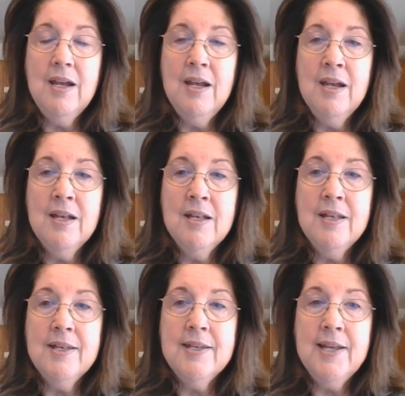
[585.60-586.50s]
And
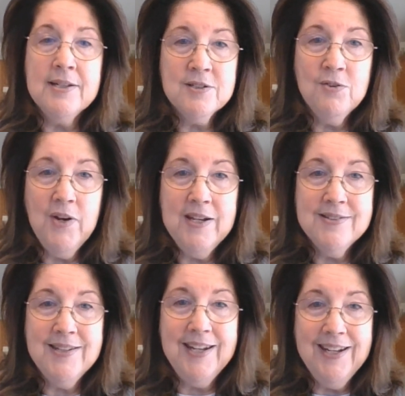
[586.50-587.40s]
that's
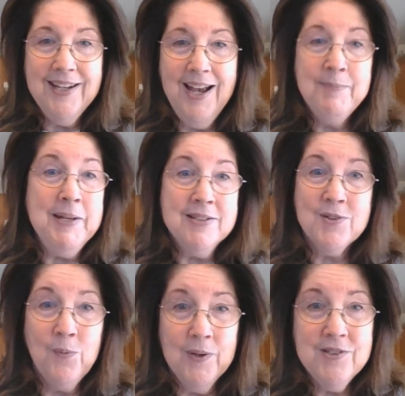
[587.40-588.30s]
crazy. I mean, it's
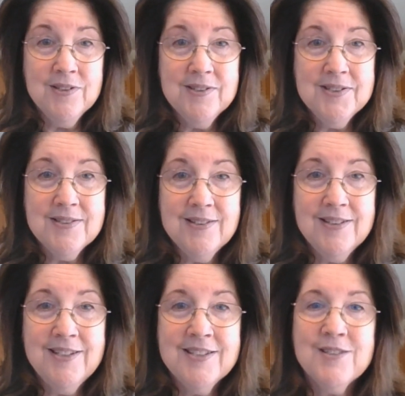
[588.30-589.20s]
gorgeous,
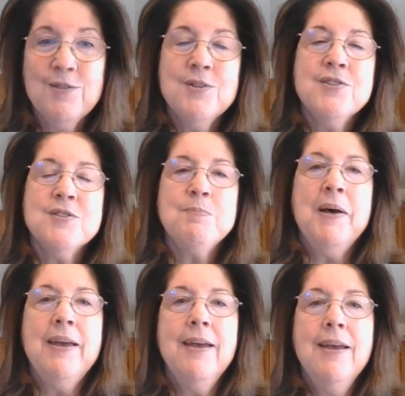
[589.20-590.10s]

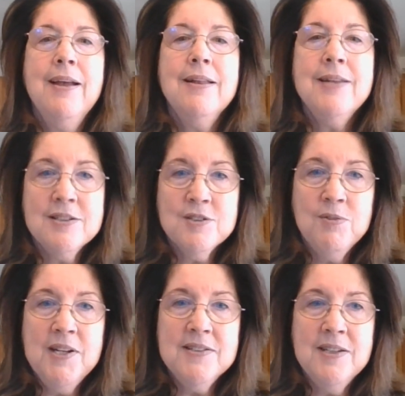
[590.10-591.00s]
but that's
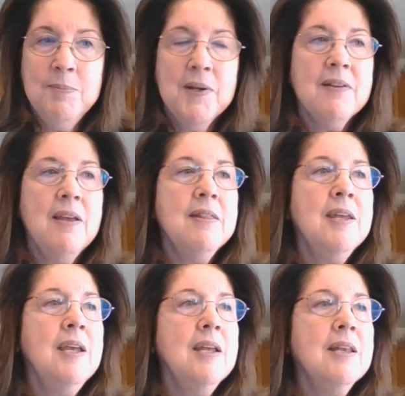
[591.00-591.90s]
crazy because I
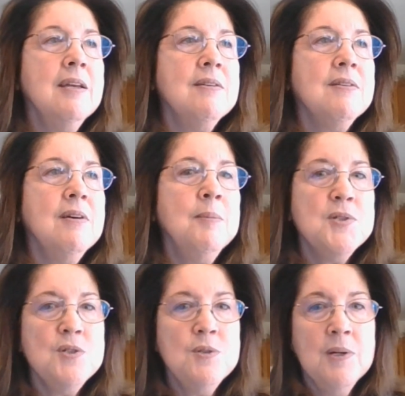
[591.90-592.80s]
think there's
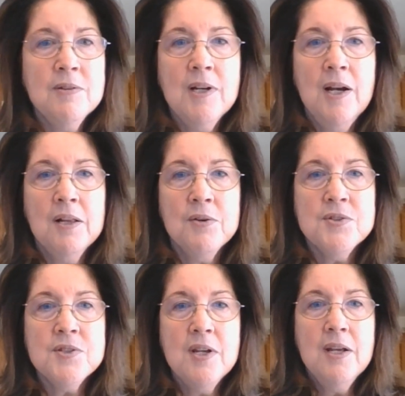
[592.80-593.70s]
almost 200
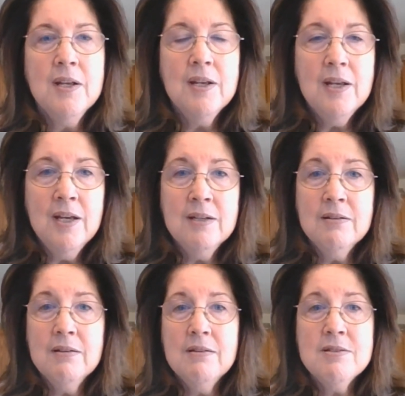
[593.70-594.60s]
colors, and
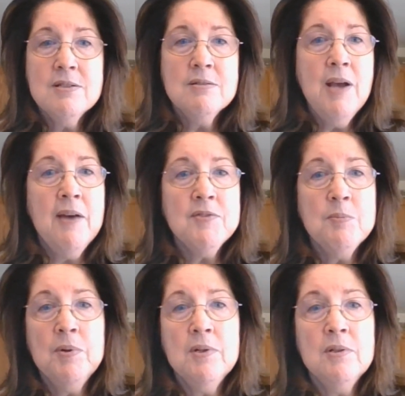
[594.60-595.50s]
to have to
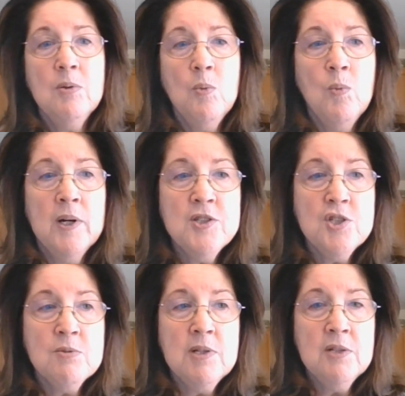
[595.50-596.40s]
pull one
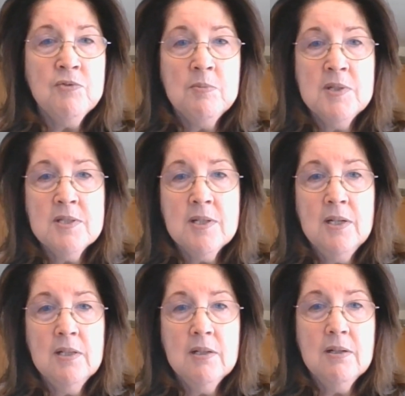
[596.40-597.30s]
strand from this
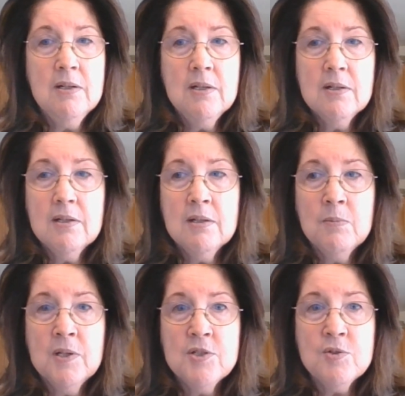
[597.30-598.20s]
color and
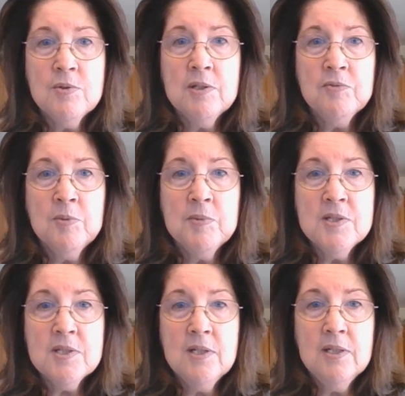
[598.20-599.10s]
one strand from
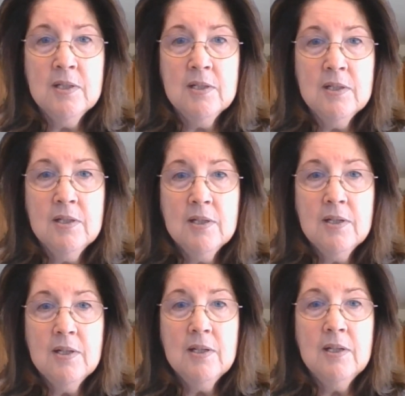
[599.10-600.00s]
this color
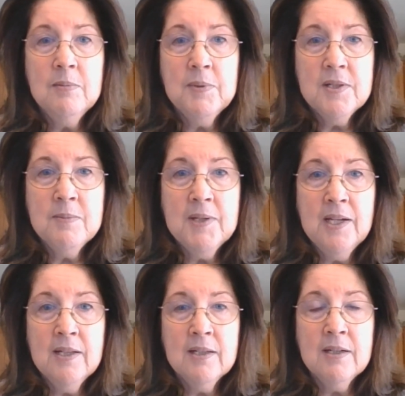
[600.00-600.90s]
and put them
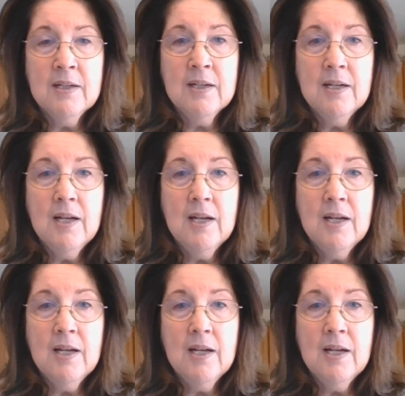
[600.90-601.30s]
together.